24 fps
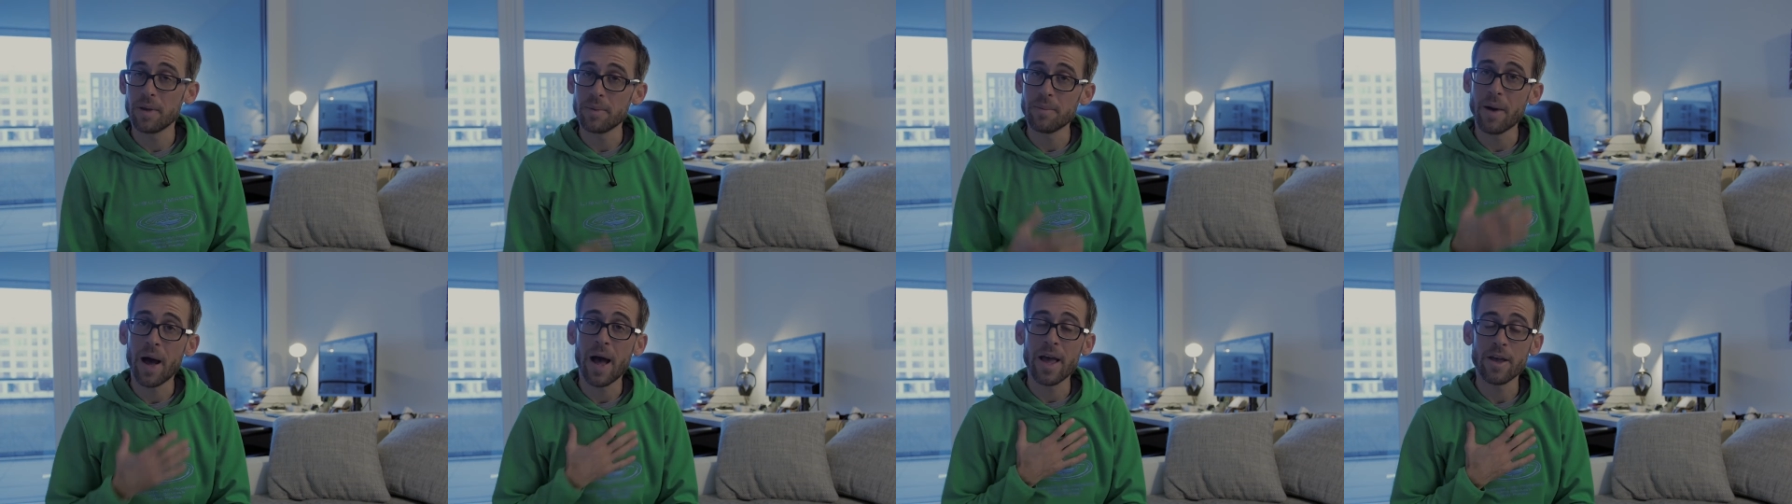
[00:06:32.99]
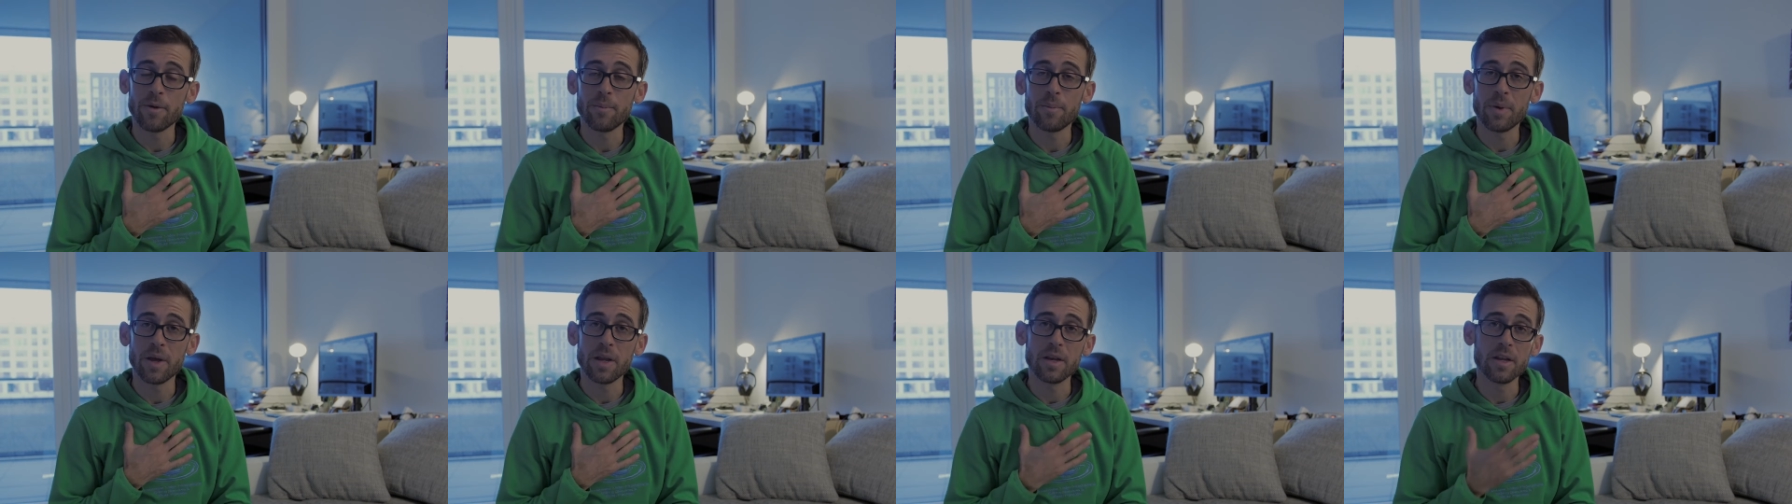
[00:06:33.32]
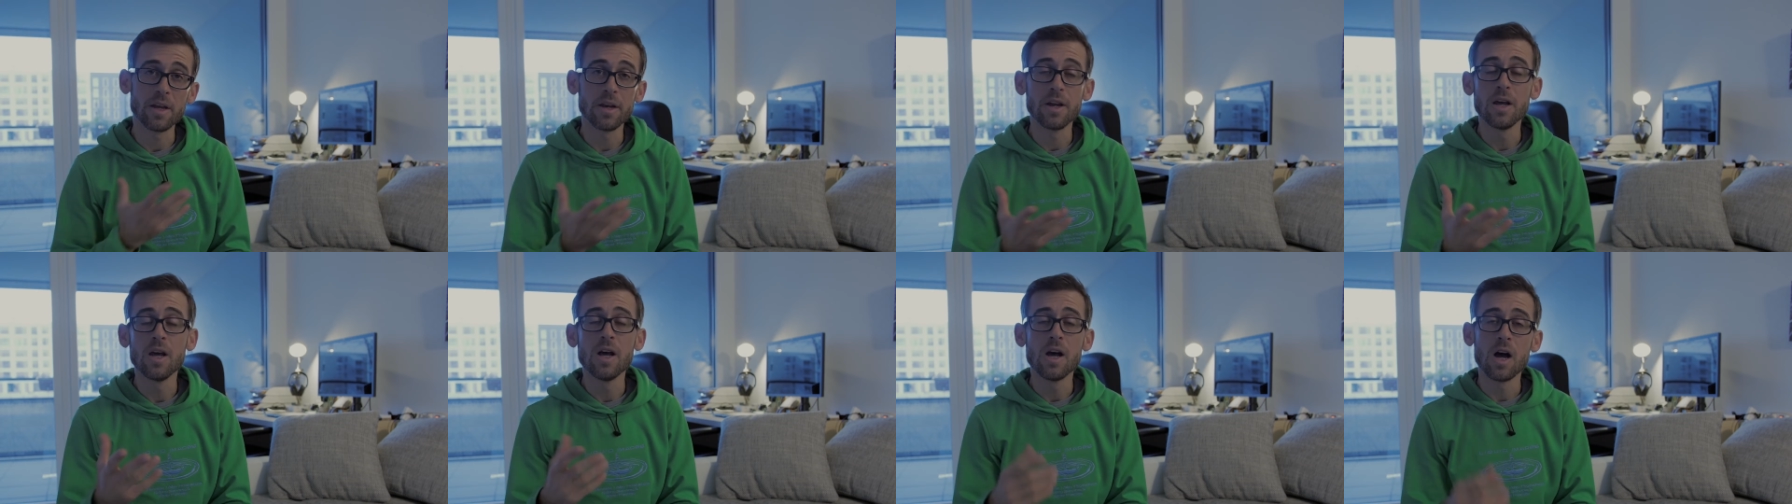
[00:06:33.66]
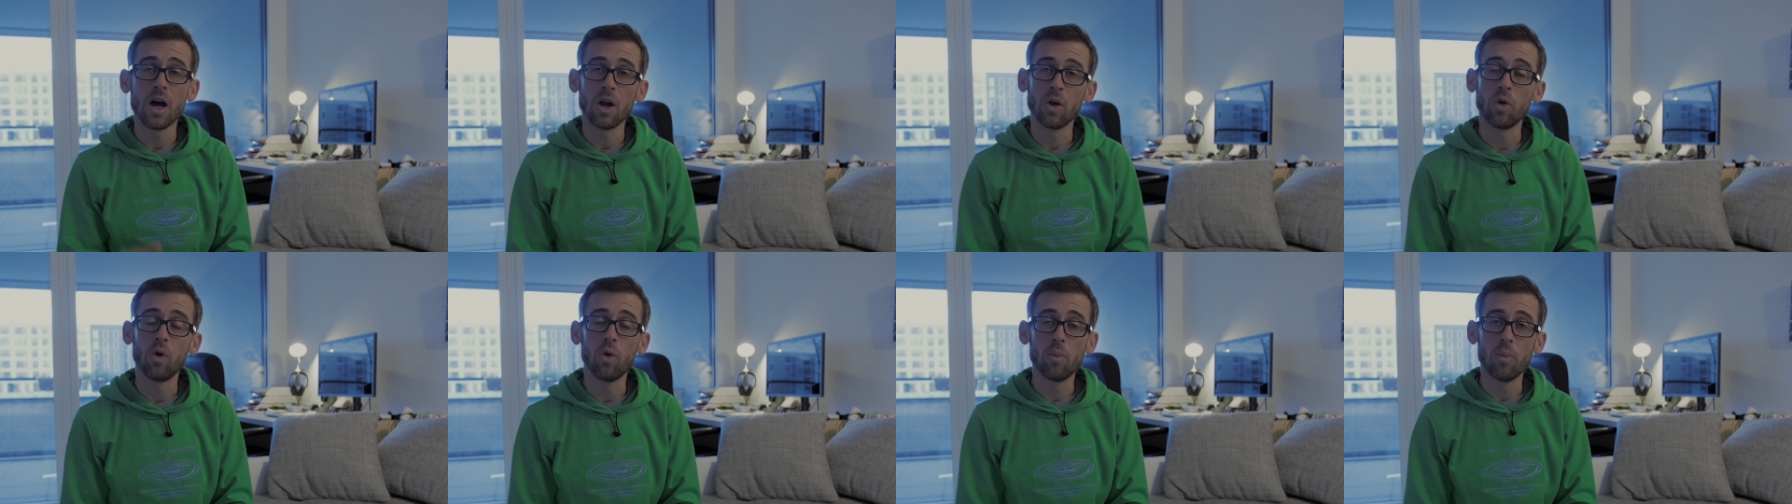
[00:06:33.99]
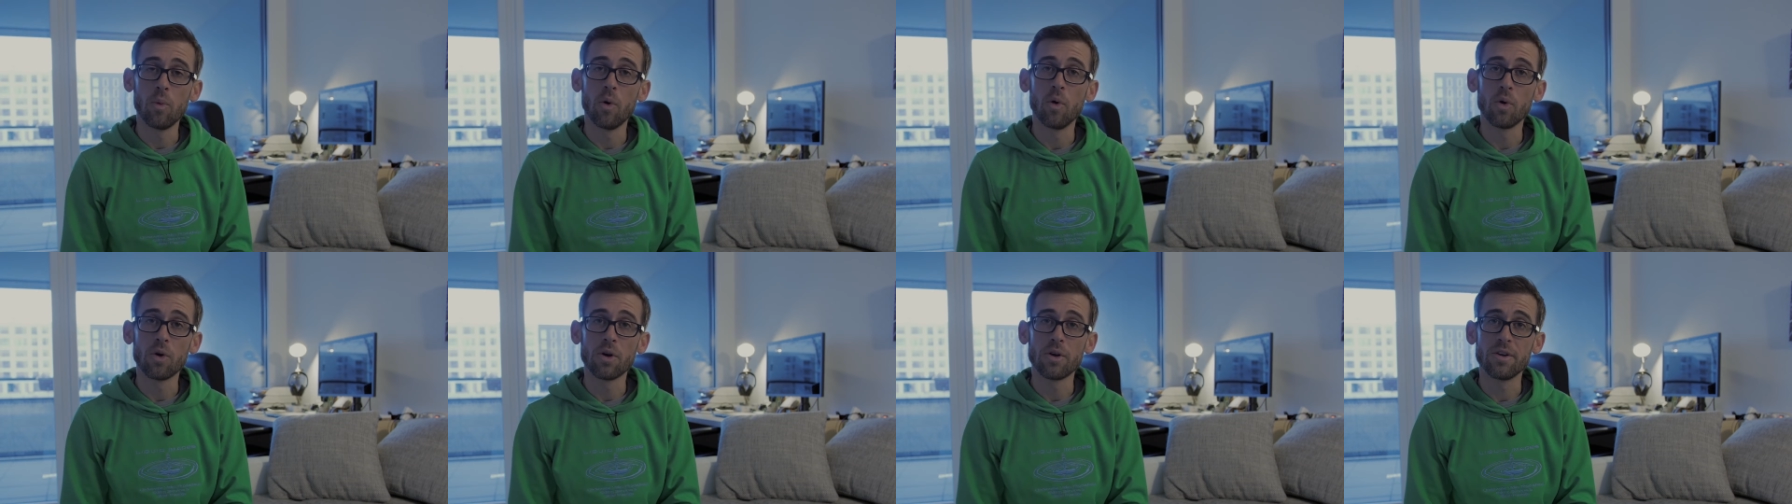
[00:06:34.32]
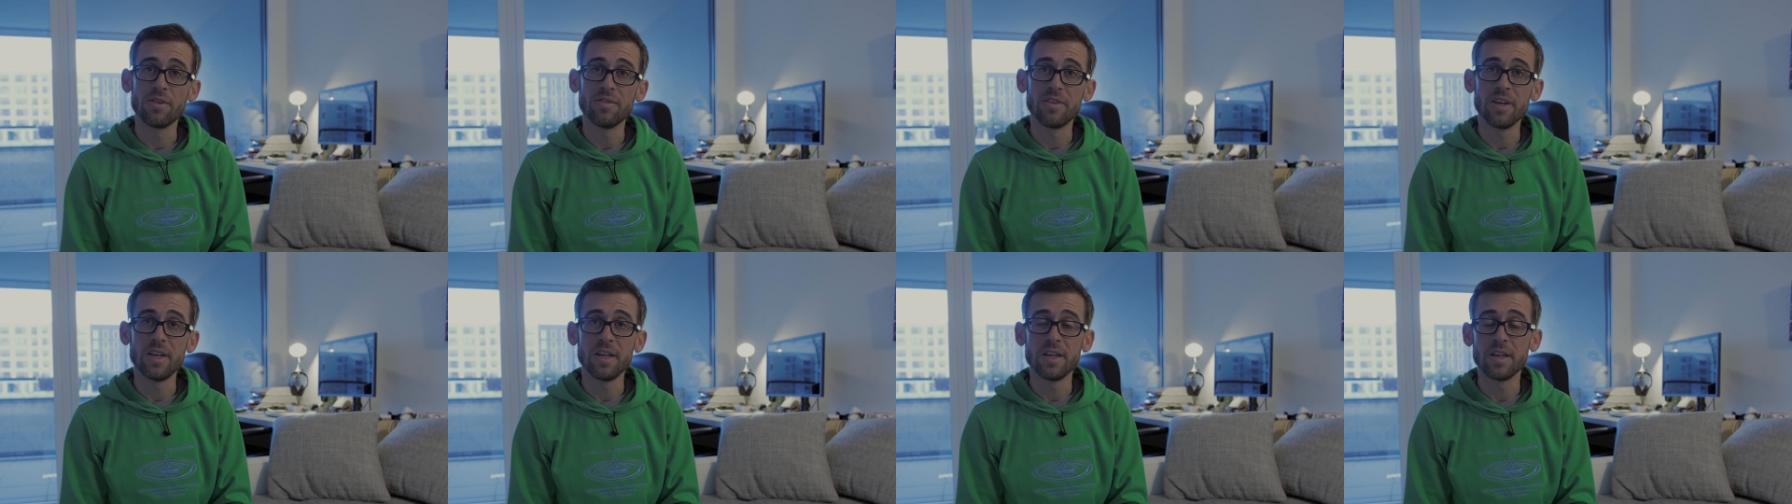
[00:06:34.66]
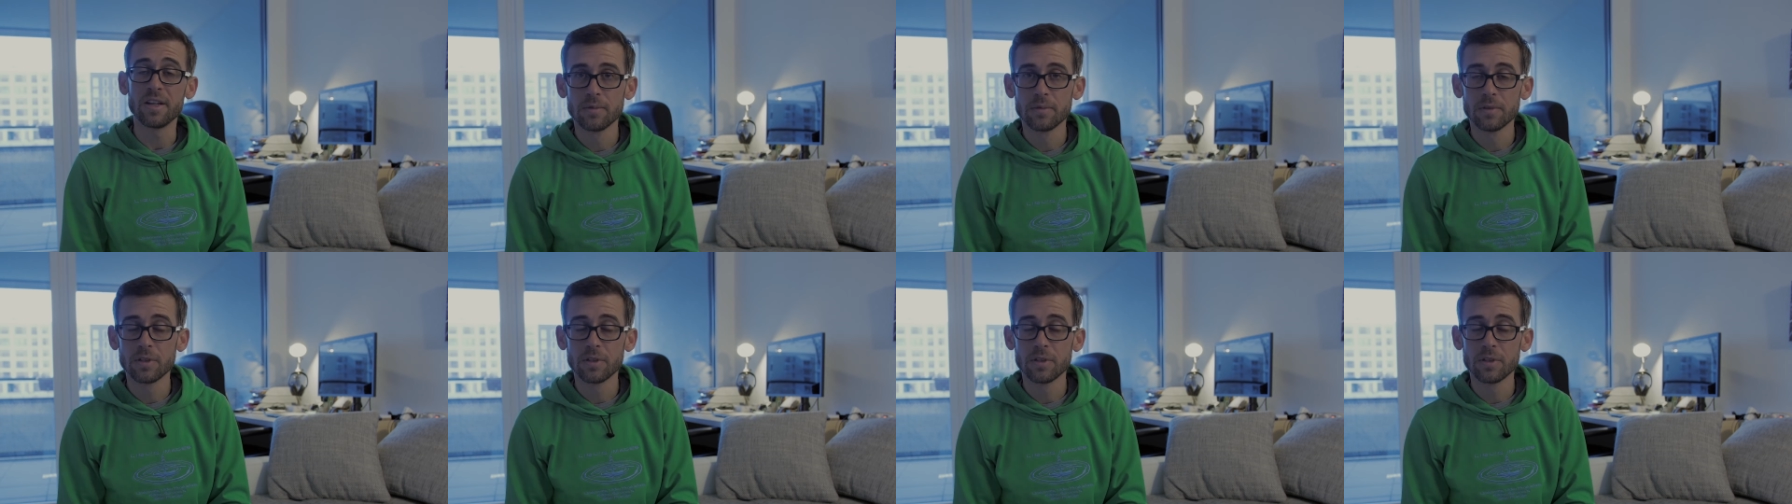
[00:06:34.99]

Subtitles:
in my opinion, a lot more convenient.